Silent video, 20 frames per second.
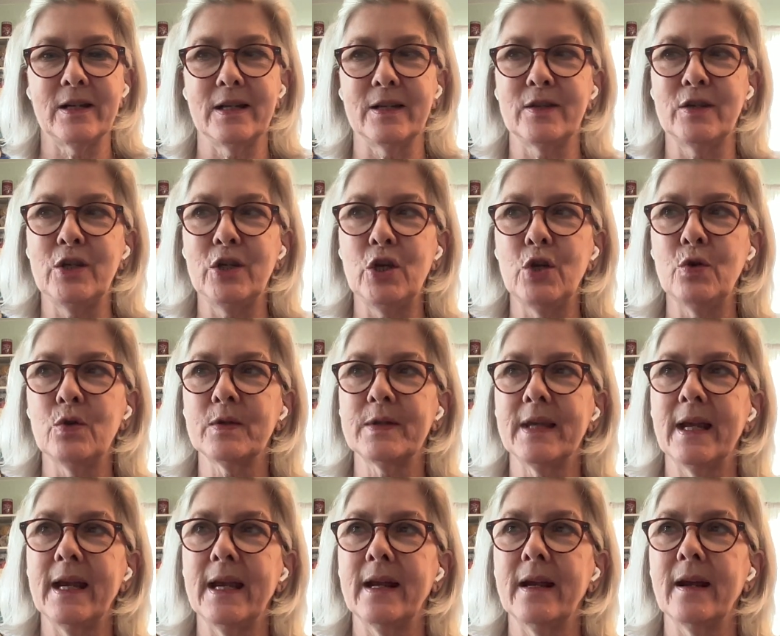It's
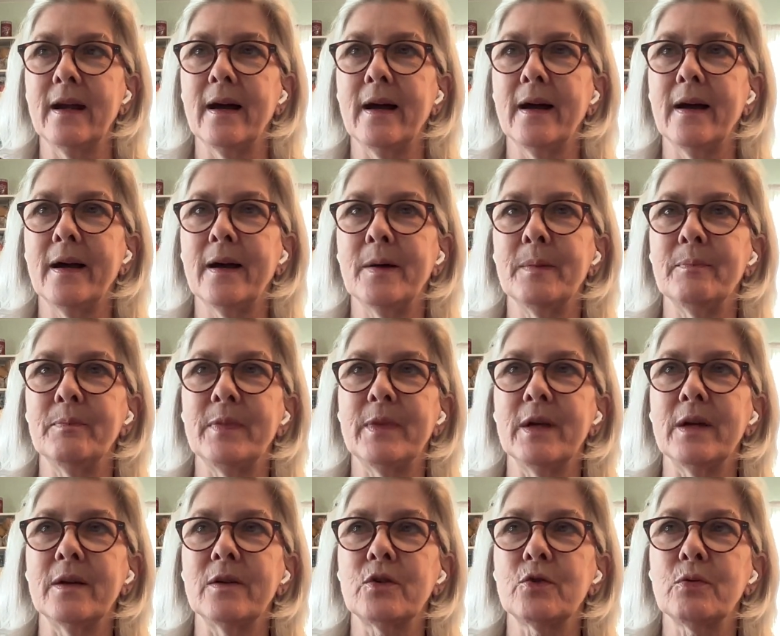using
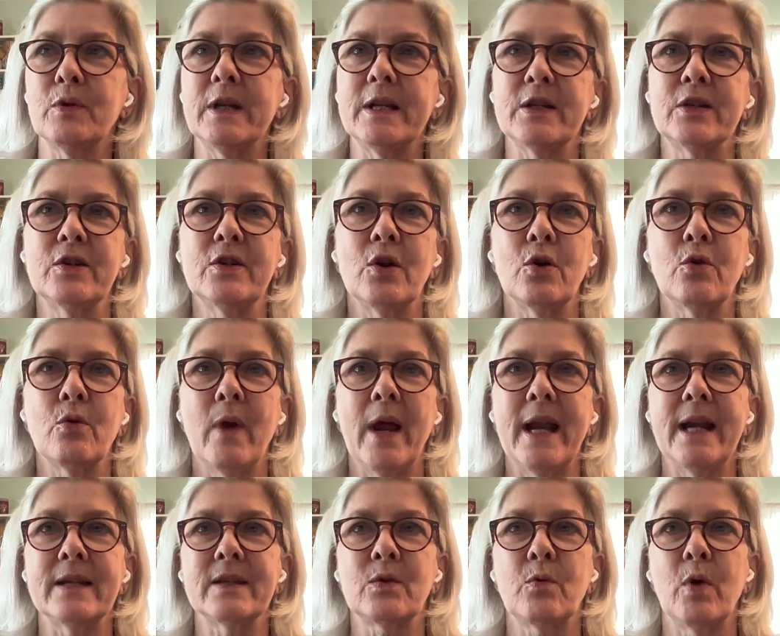the traditional
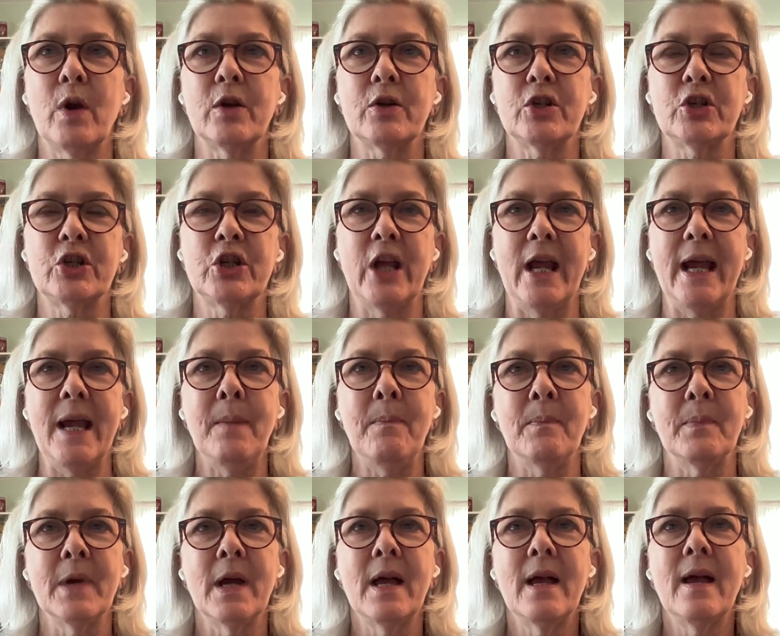granny square shape
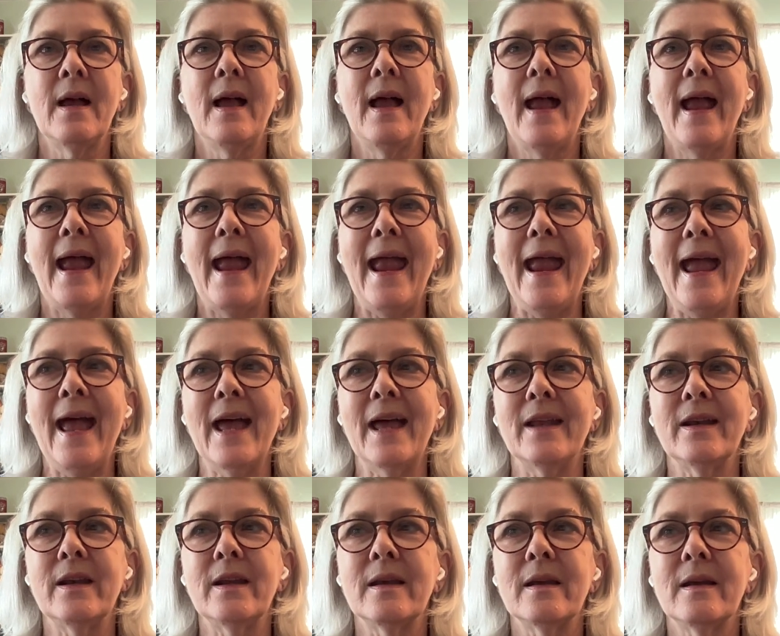
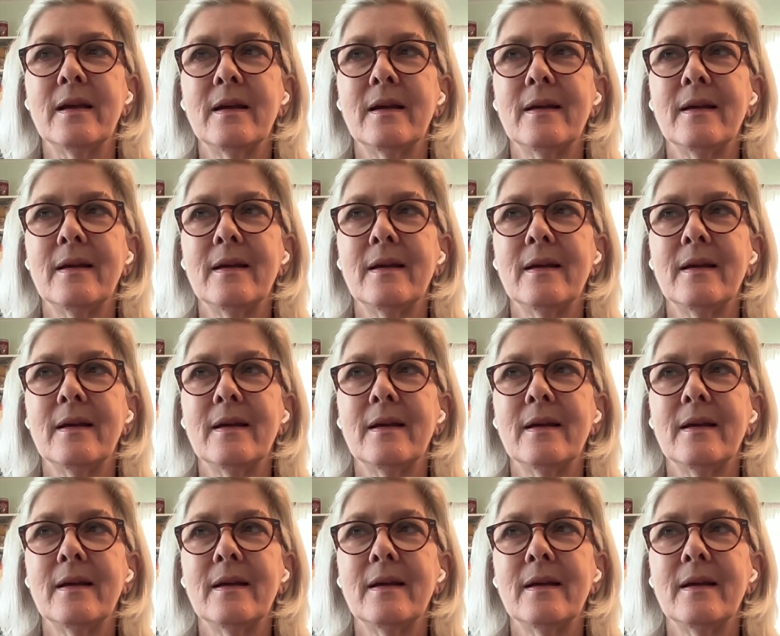and